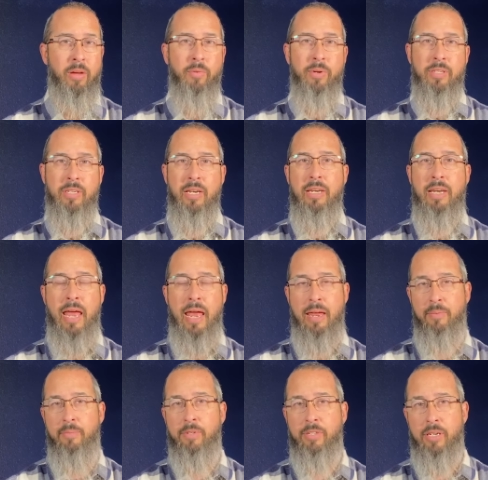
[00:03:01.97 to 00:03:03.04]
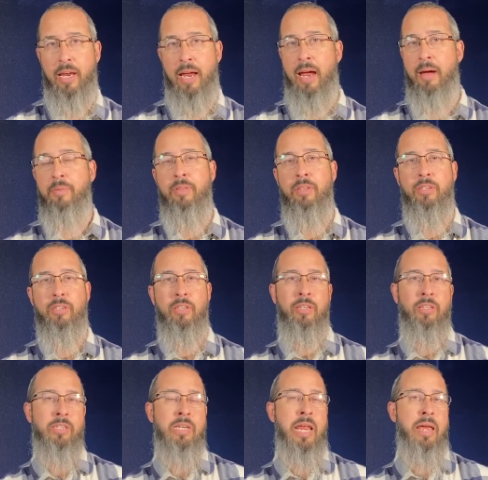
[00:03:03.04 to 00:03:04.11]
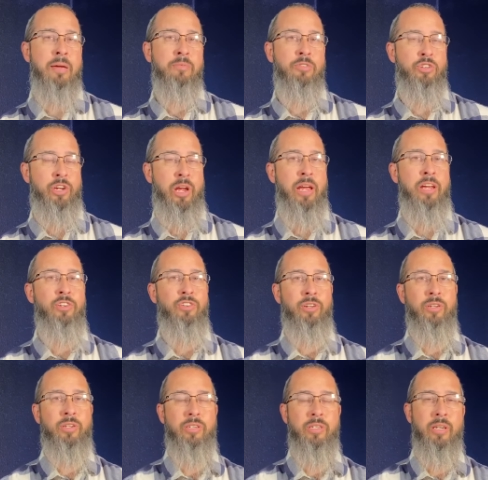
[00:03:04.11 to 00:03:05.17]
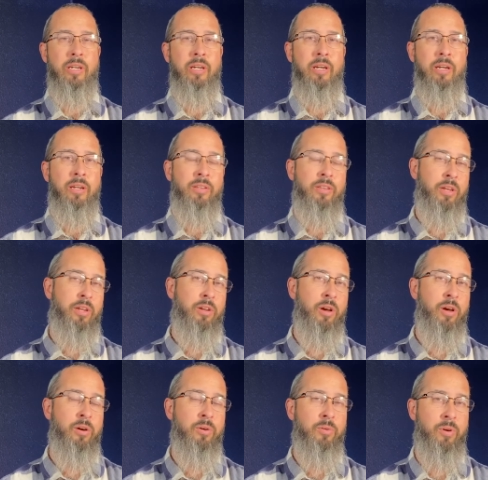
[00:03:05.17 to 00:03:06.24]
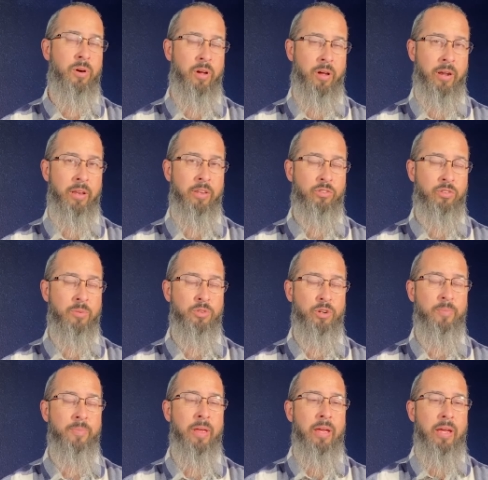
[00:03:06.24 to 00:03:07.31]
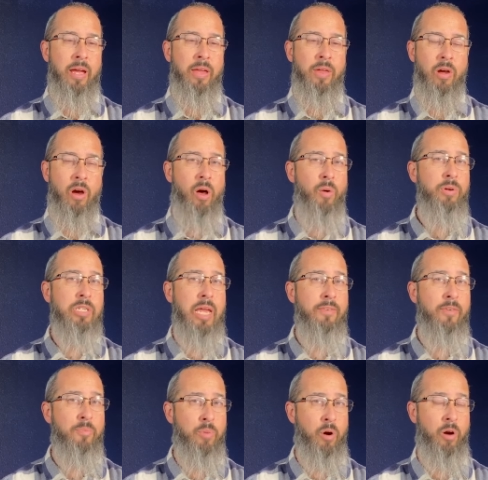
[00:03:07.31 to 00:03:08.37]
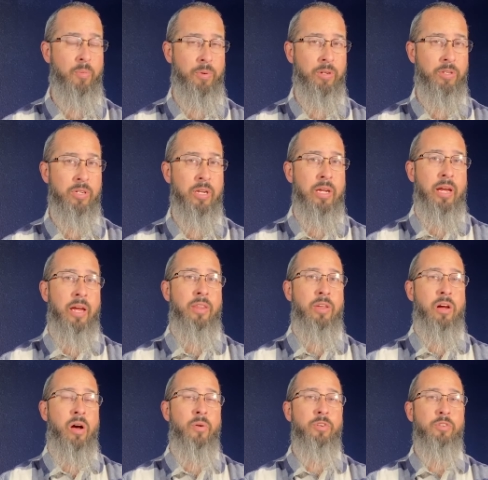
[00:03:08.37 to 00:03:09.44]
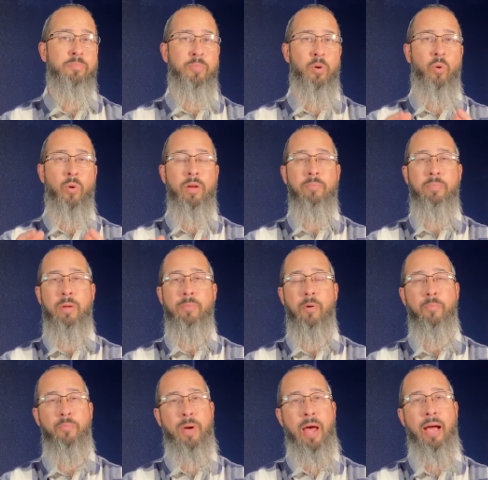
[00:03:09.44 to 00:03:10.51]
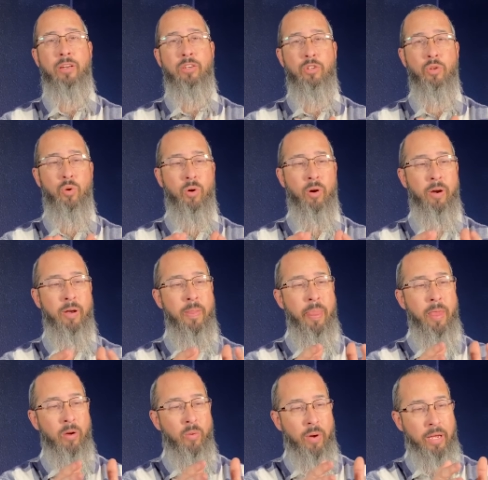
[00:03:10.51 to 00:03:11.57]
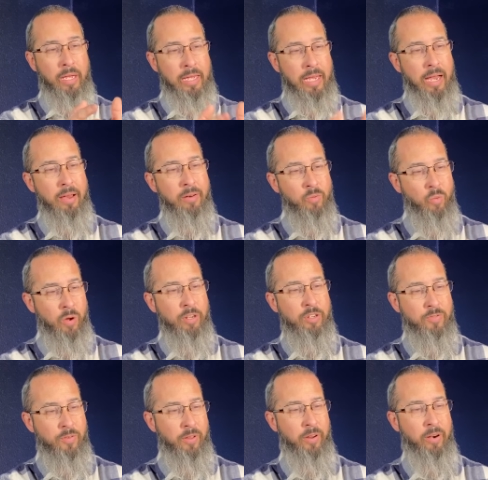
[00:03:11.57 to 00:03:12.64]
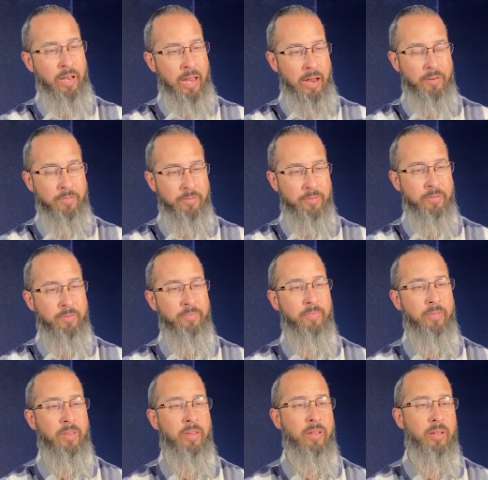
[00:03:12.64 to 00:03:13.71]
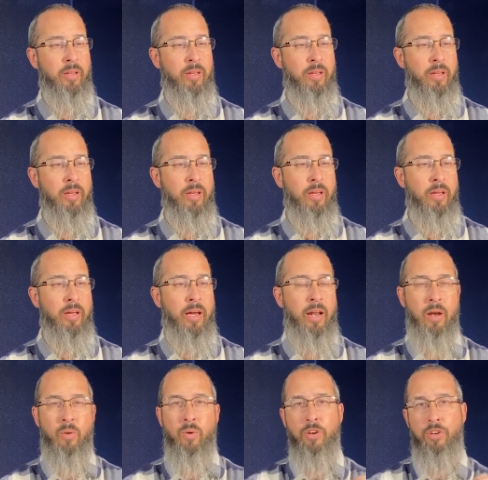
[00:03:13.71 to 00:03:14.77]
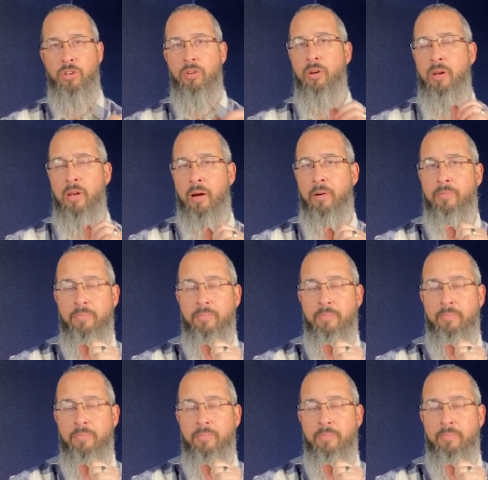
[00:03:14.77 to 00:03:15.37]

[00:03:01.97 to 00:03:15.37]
We see names happen. These, these name changes that go on in Scripture. And they always have a purpose and they always point people back toward what God wants for their life. I want you to know